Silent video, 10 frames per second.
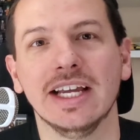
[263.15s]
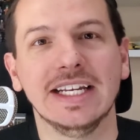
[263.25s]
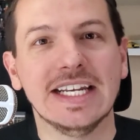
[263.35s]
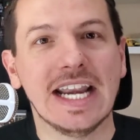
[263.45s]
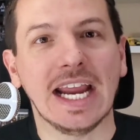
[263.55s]

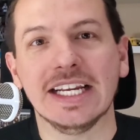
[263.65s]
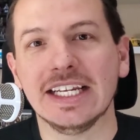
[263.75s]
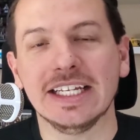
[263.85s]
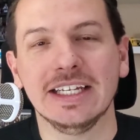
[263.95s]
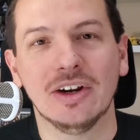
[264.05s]

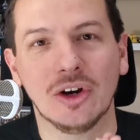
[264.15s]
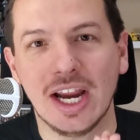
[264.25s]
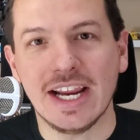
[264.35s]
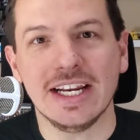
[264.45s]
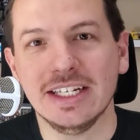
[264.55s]
80
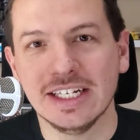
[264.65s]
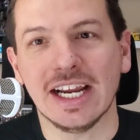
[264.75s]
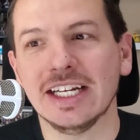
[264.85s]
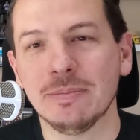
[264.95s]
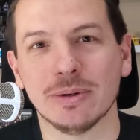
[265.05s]
to
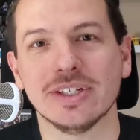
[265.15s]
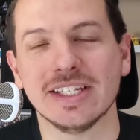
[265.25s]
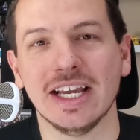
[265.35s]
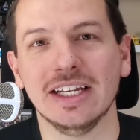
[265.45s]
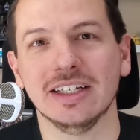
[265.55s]

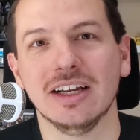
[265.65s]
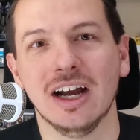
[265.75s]
90%